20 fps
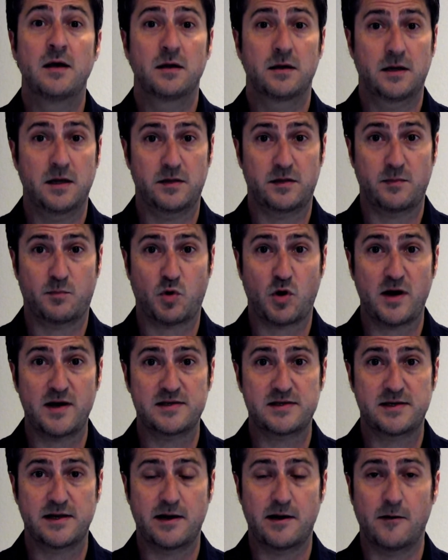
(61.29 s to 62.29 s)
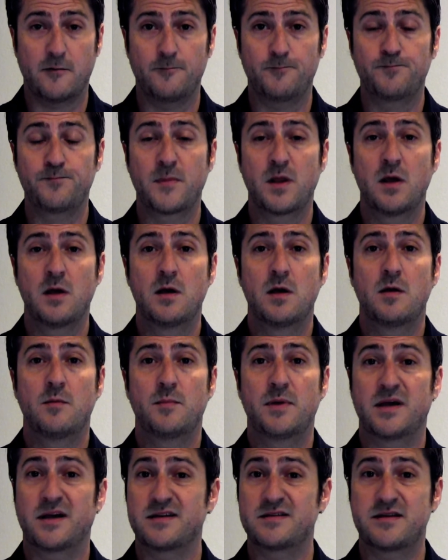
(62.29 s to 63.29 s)
get the price down,
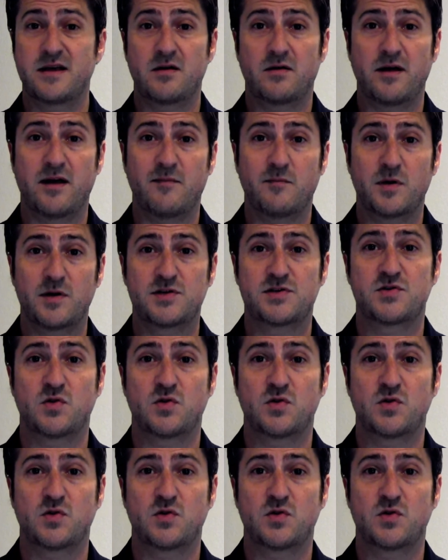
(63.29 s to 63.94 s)
because they don't have much